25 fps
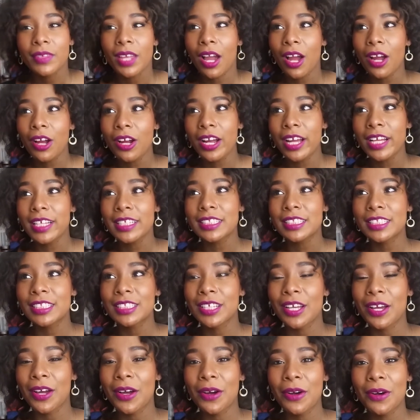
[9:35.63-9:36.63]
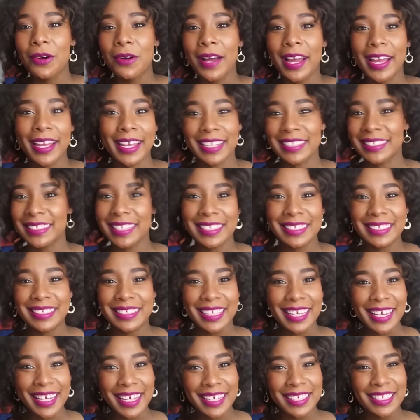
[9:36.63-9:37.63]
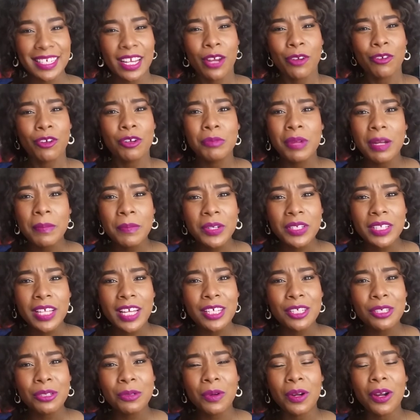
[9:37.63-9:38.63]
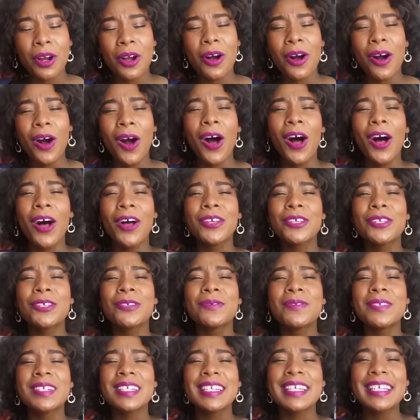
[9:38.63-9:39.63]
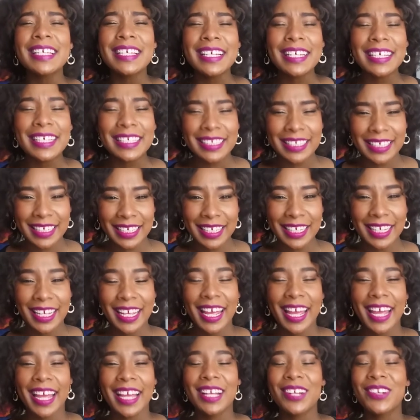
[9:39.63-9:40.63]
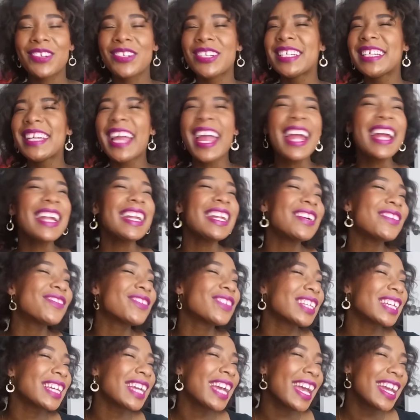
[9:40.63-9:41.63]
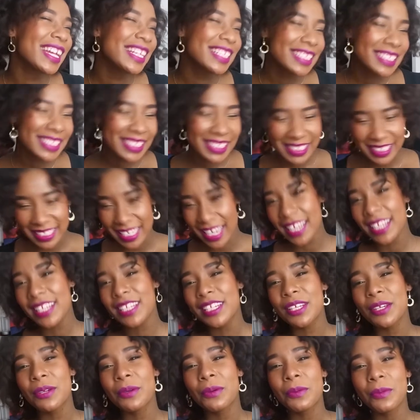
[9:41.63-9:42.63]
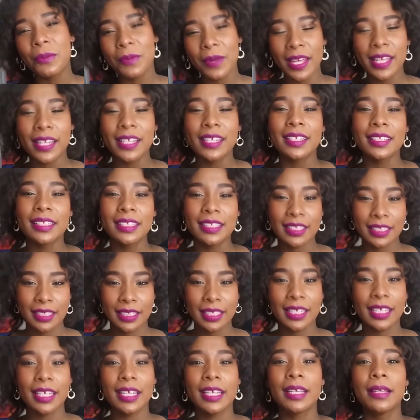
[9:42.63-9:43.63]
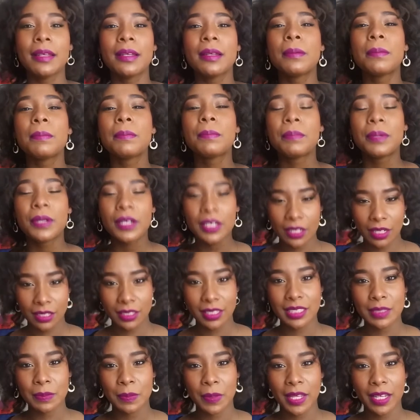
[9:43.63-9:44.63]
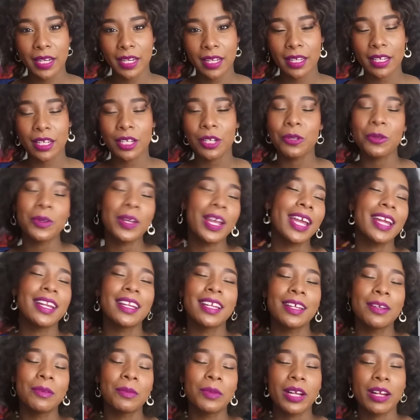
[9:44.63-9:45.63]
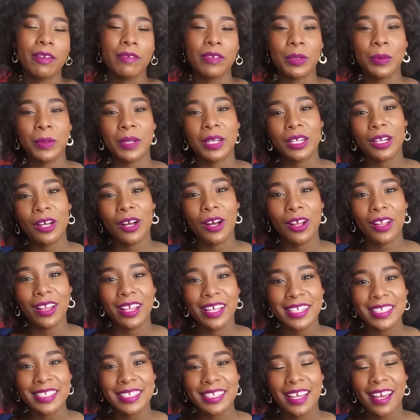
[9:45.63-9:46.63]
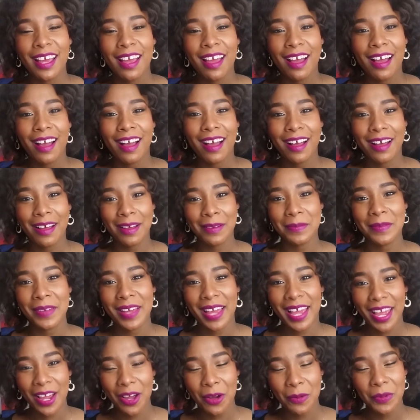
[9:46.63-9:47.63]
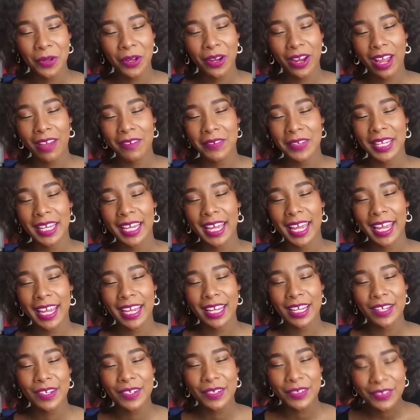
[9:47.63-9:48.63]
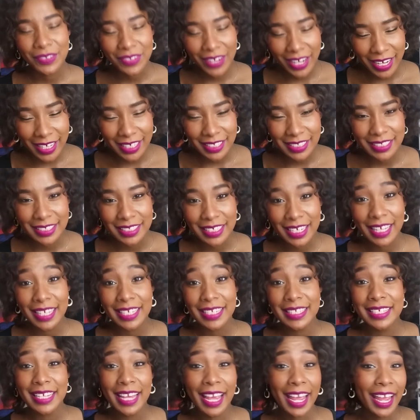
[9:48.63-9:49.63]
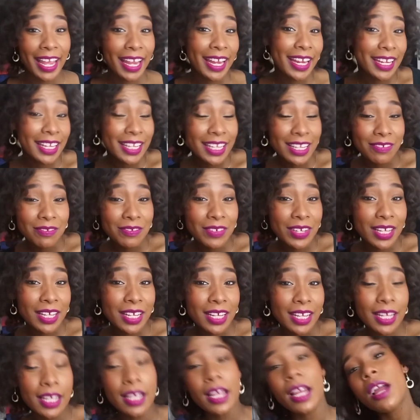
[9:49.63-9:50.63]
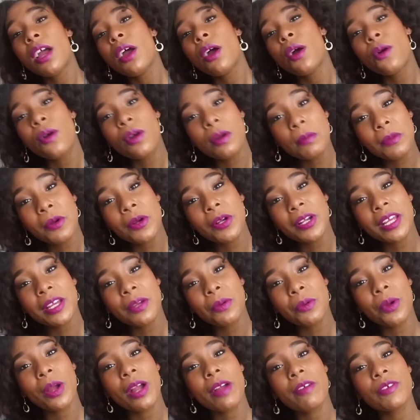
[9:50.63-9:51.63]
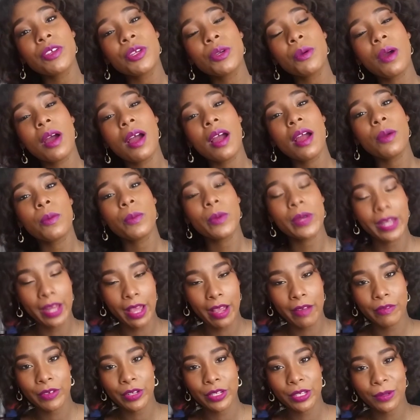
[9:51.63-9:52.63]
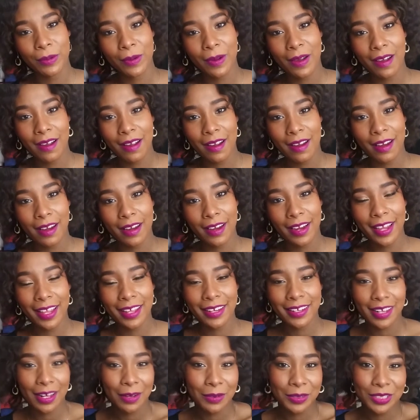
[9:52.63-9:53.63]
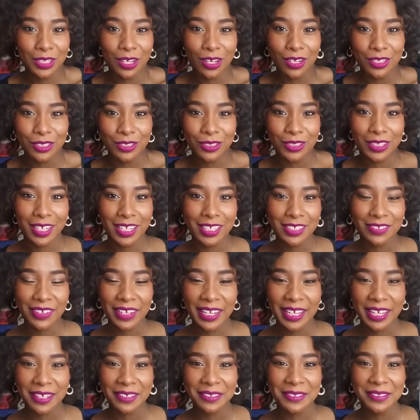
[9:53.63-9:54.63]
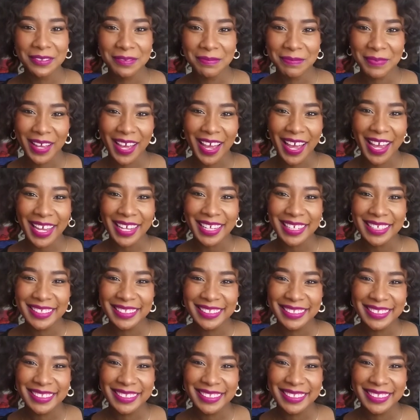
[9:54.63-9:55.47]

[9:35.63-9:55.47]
Alright, so I guess that's it. Remember that you are all uniquely, creatively, and genuinely put on this planet, created, whatever you want to call it. I hope you're having a great day, evening, or morning, wherever you are, whenever you are, and I will talk to you in the next video. Bye!